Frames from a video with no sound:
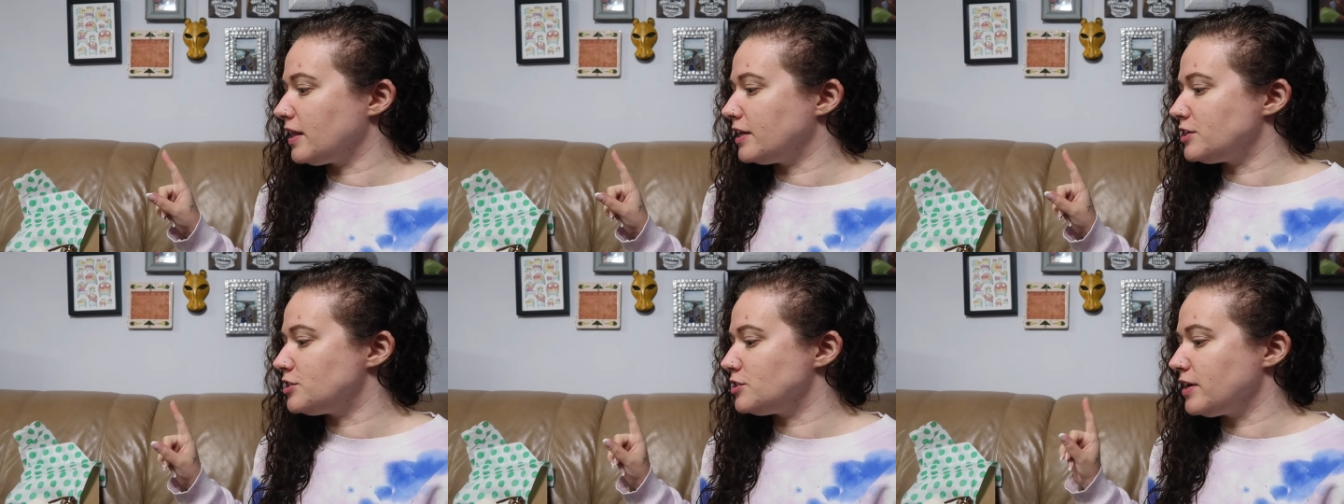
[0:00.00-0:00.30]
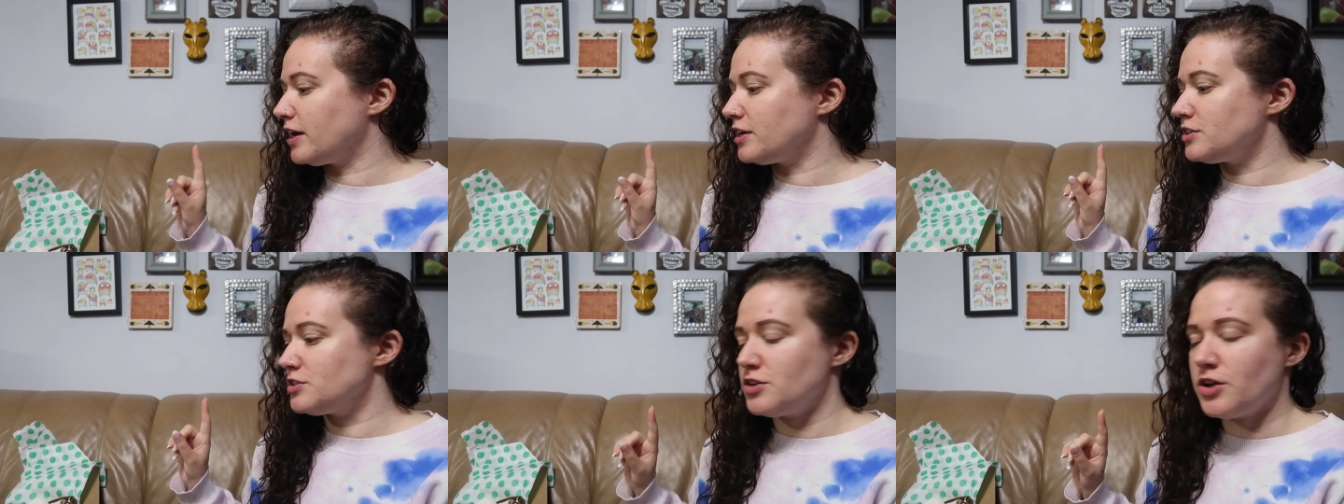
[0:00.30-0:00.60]
let you
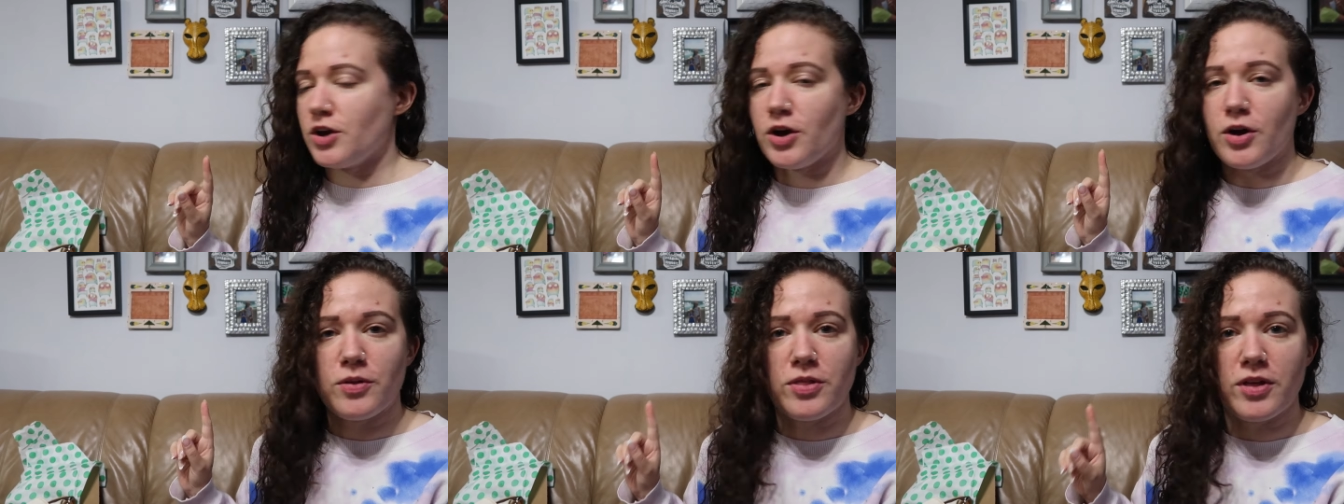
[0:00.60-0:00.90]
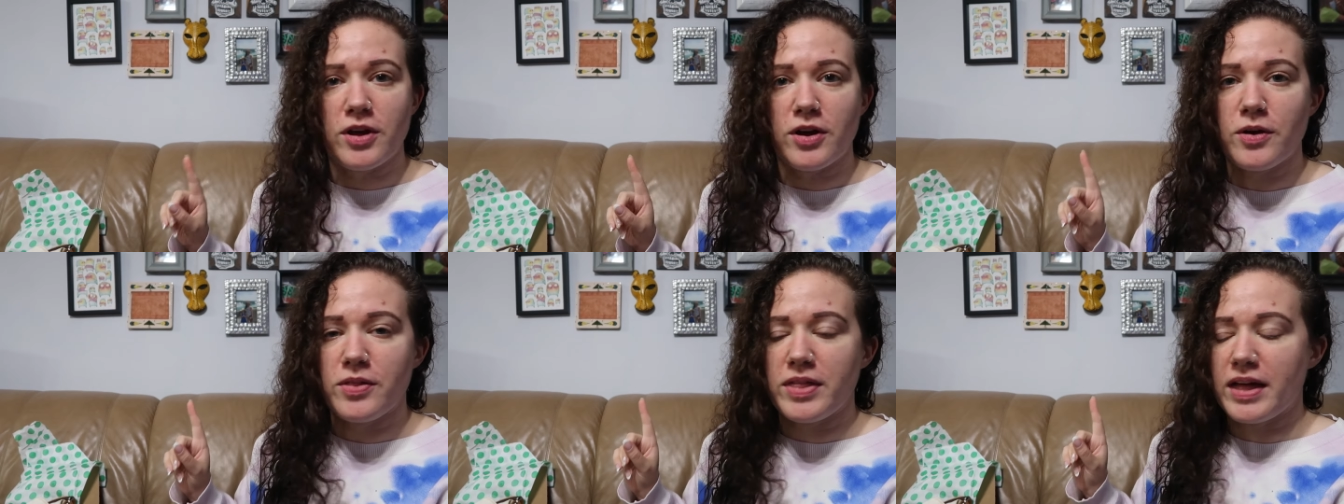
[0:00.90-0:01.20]
guys know
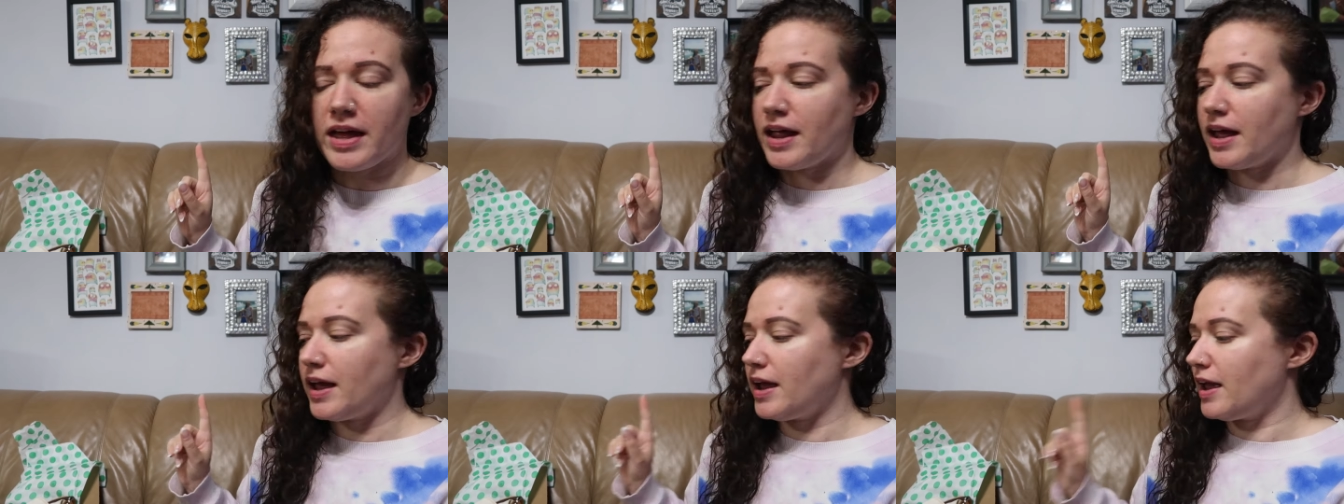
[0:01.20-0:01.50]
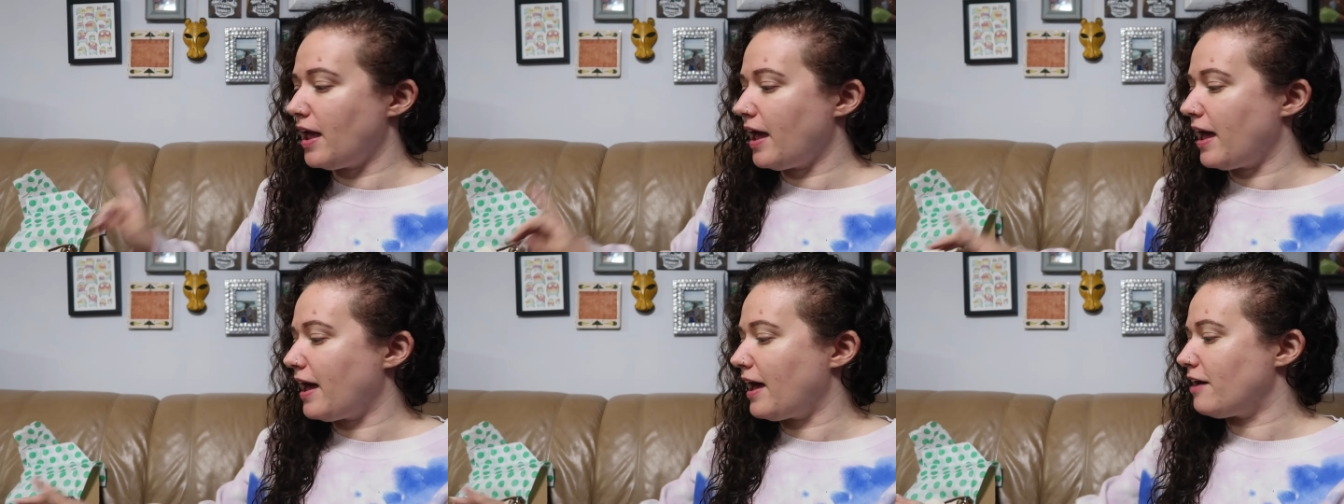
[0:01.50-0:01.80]
though that
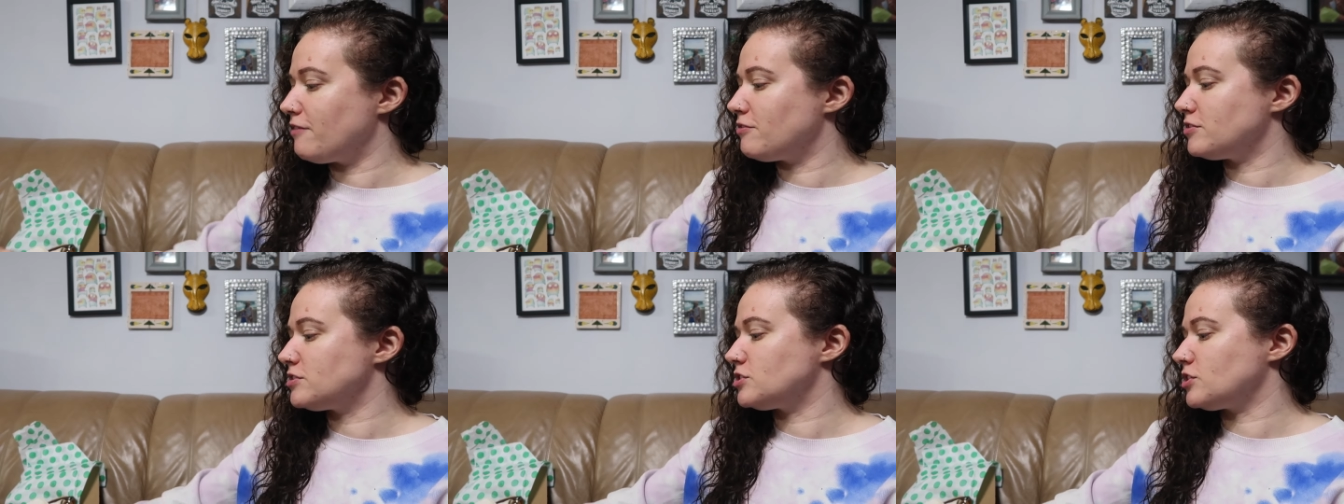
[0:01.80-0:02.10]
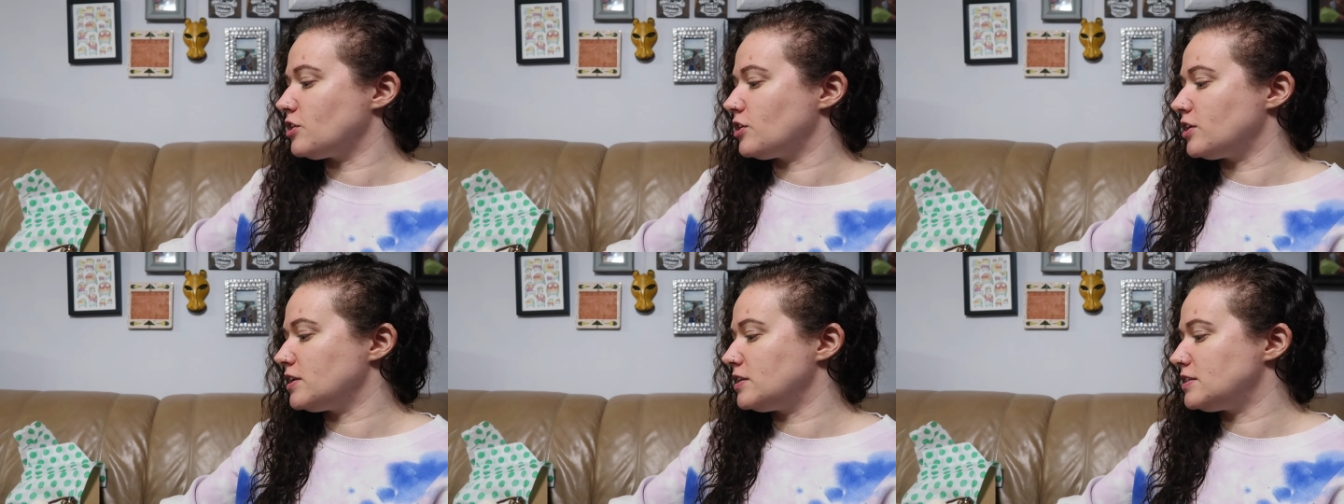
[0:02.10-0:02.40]
I have
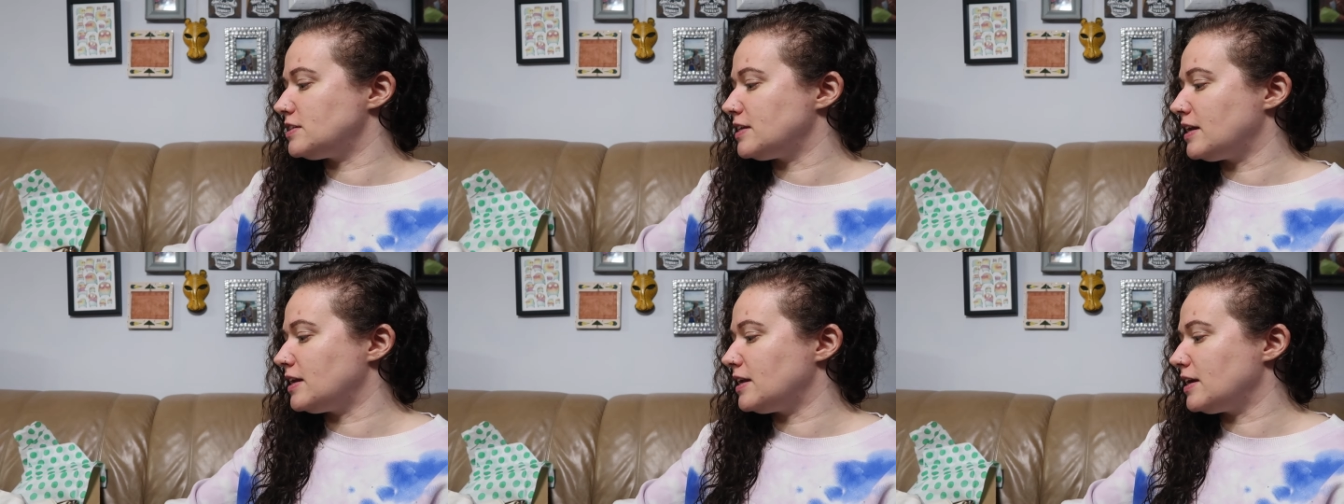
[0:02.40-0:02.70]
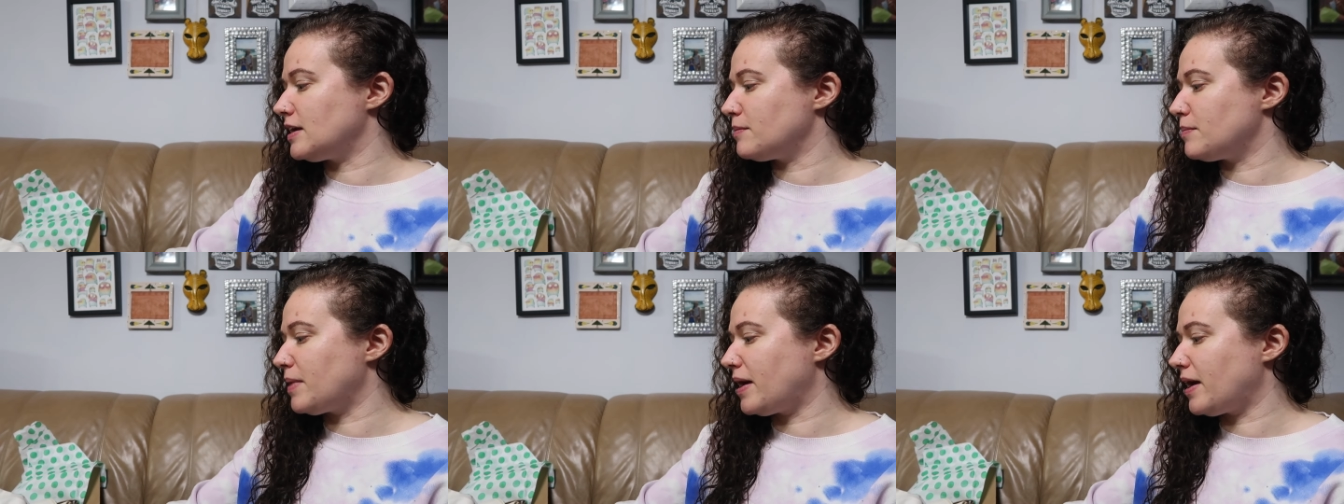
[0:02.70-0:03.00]
started
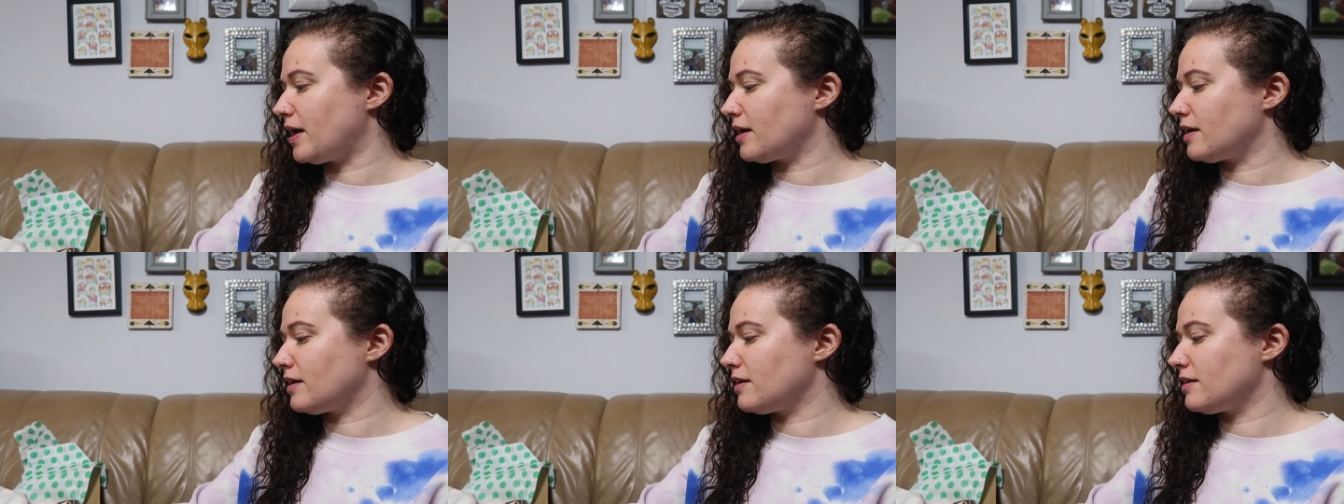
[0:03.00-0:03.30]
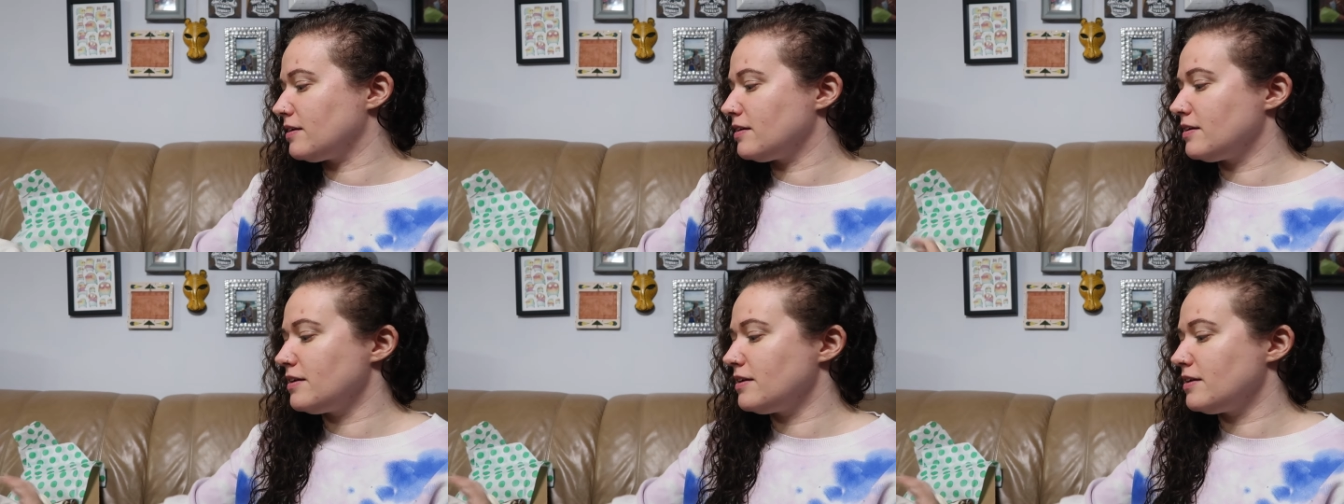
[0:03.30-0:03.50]
sending back